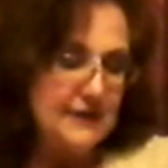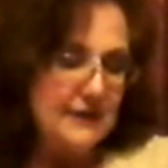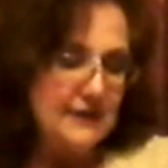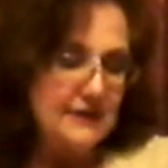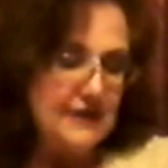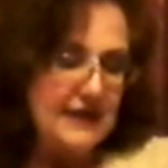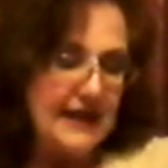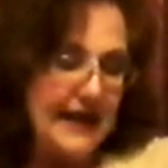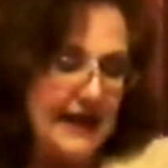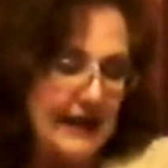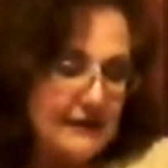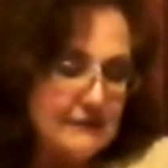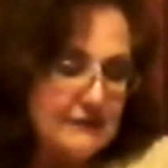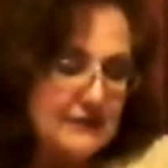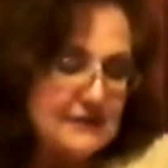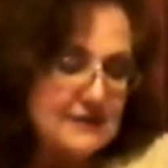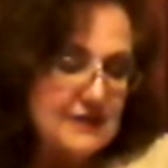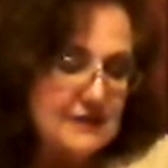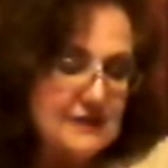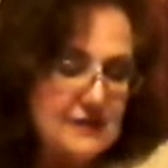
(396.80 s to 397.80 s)
The
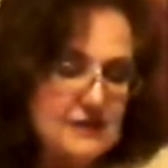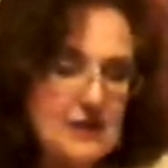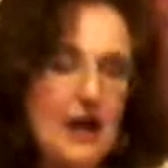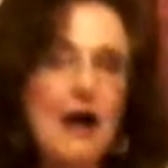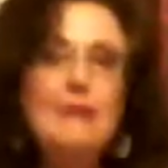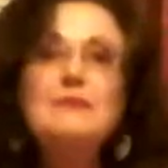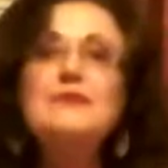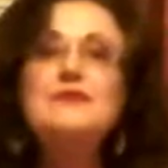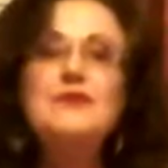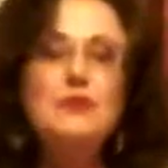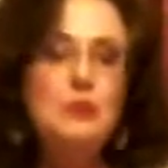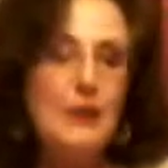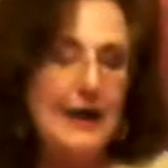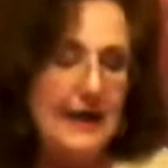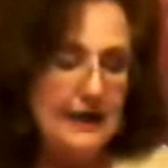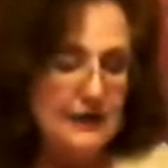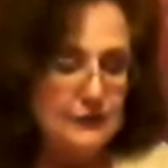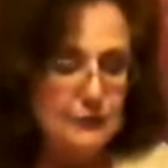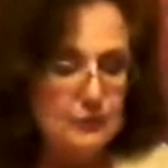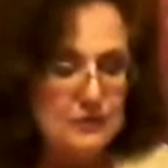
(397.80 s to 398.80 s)
canvas at the top of the
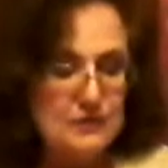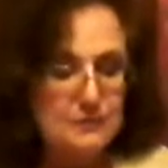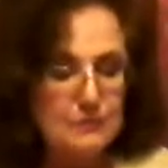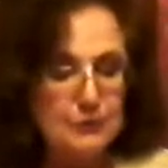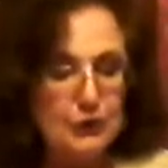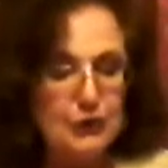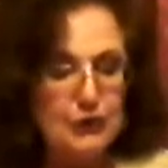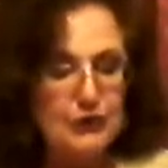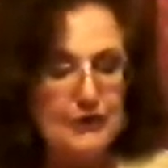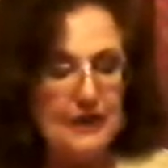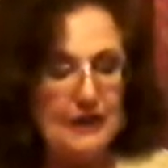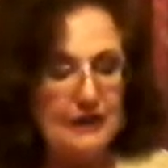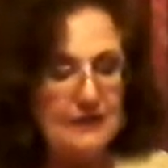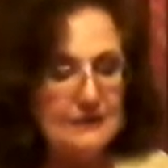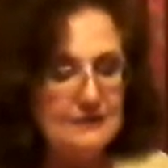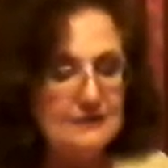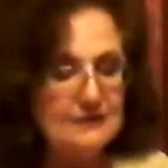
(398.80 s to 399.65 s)
wagon was burning,